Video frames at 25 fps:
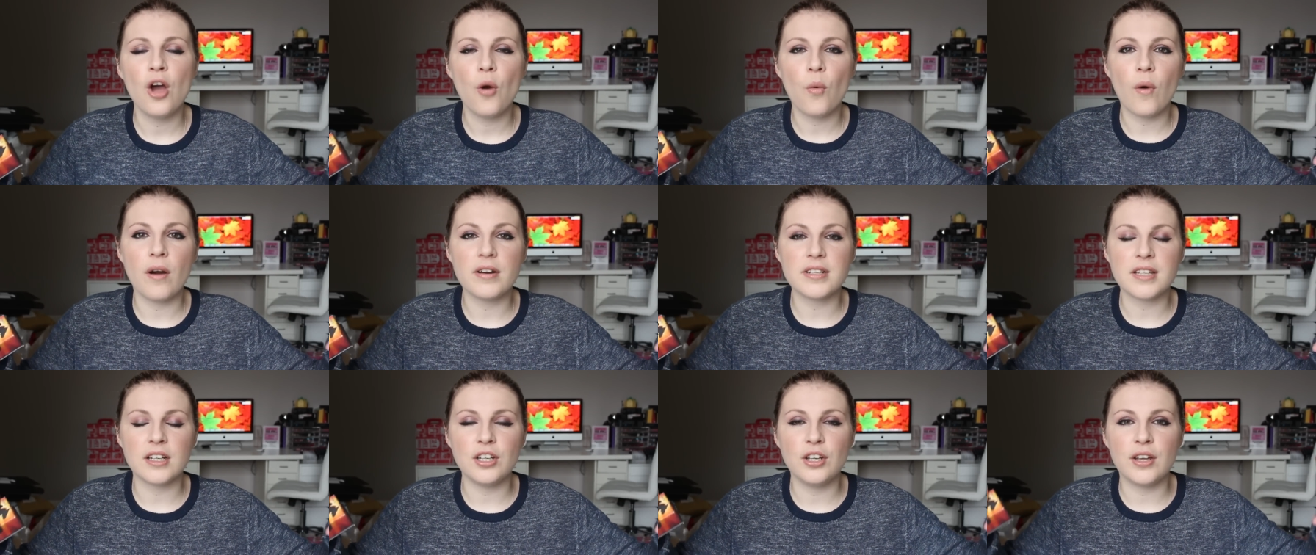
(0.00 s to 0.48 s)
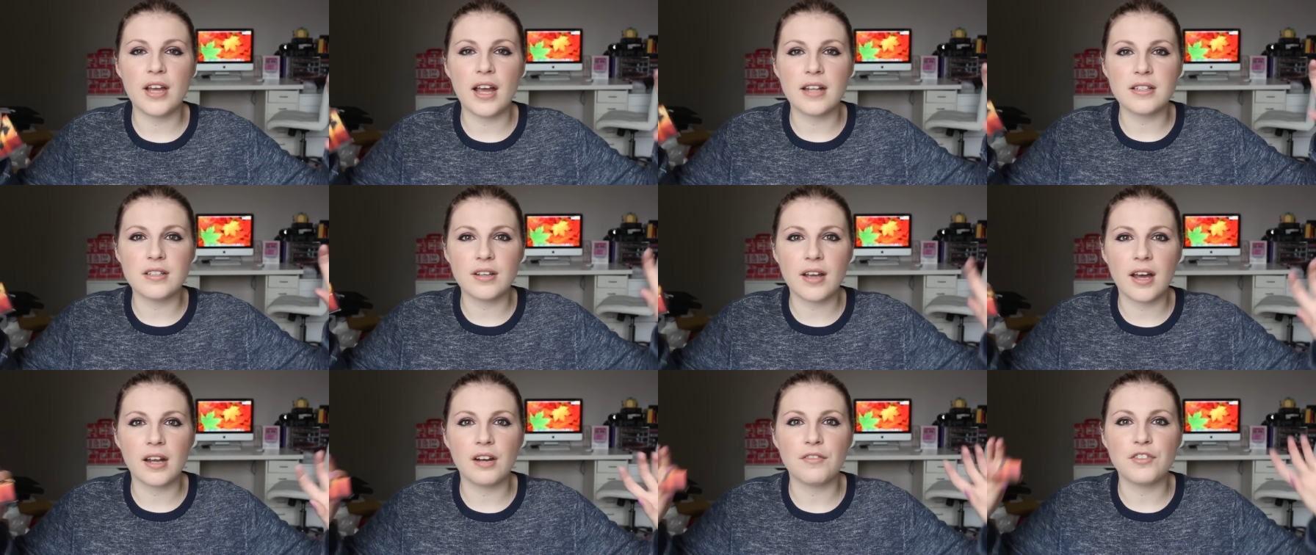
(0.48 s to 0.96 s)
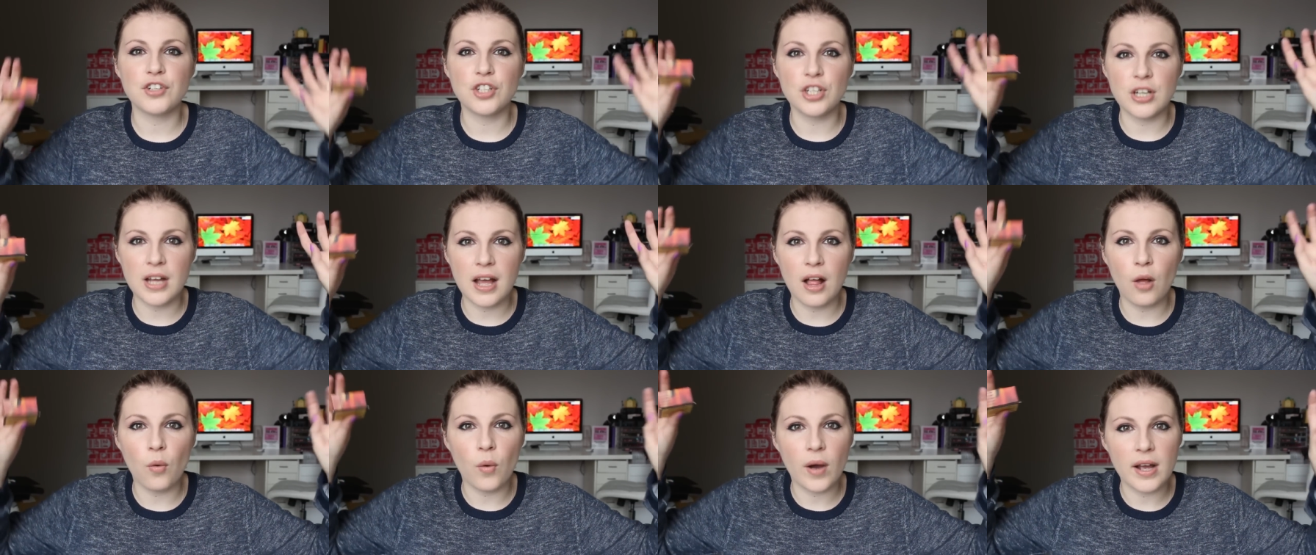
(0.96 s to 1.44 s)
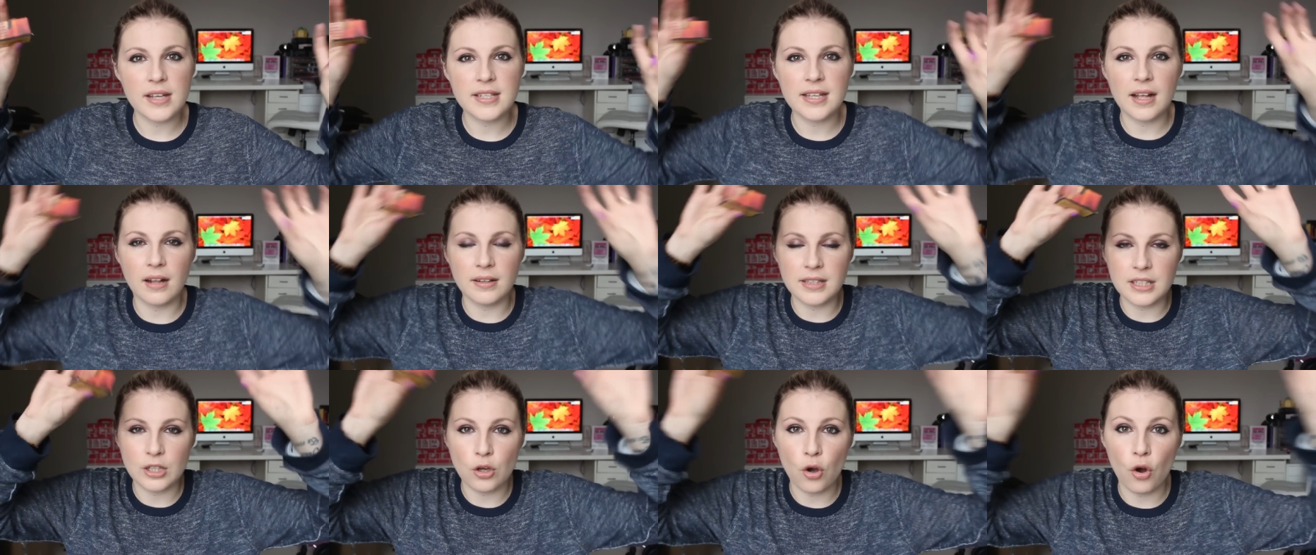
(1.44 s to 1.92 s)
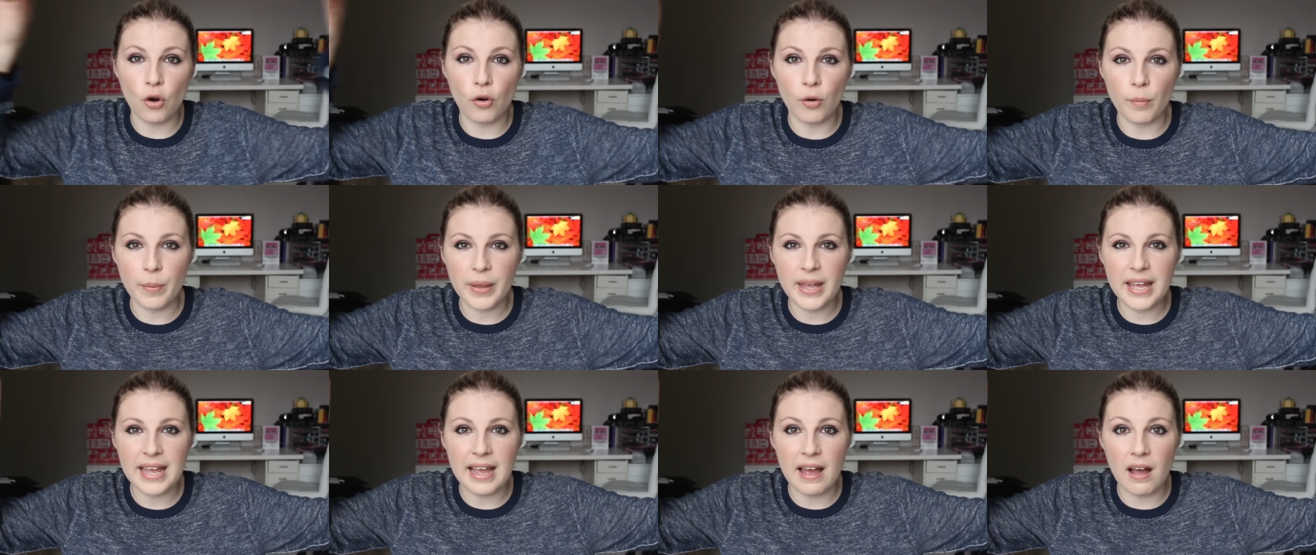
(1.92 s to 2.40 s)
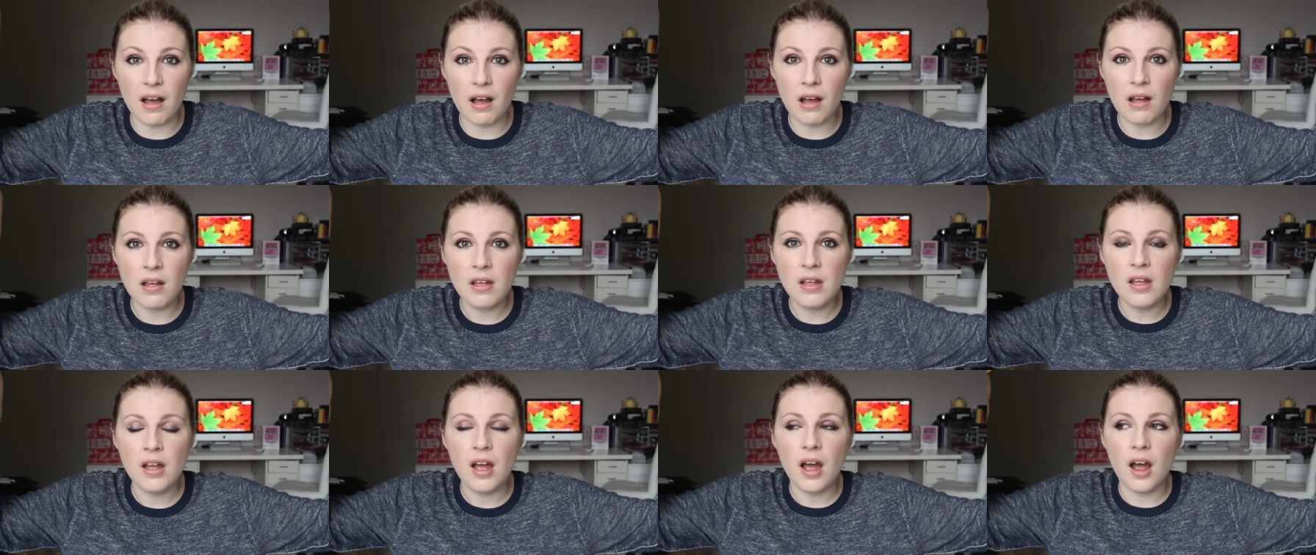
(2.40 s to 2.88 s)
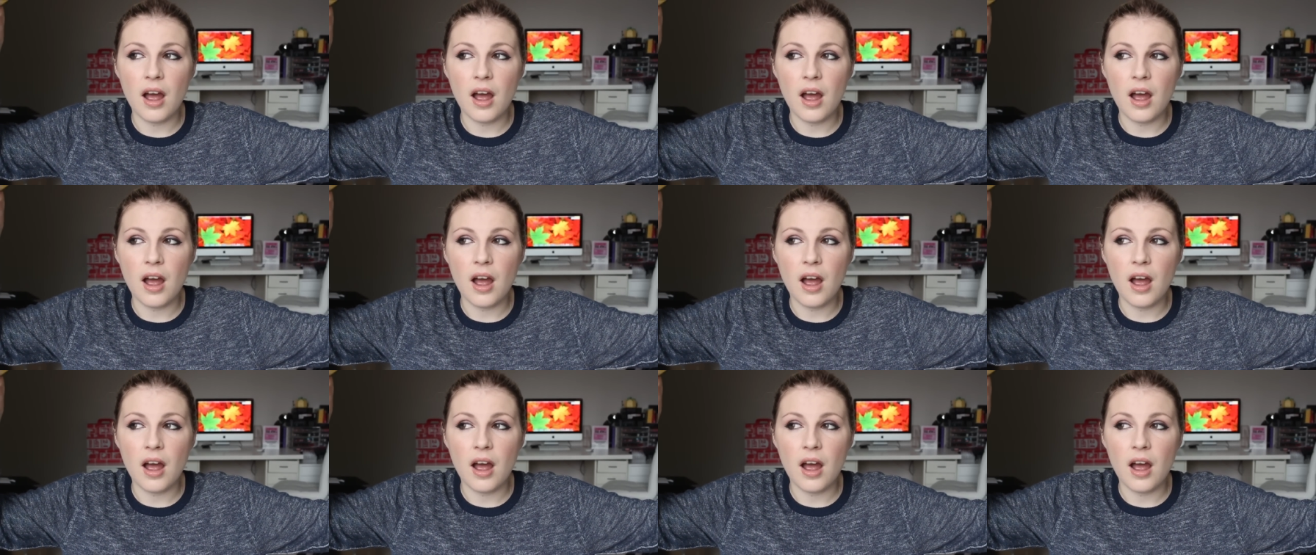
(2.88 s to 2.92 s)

Whereas then you get to kind of Chanel, YSL, Dior up here,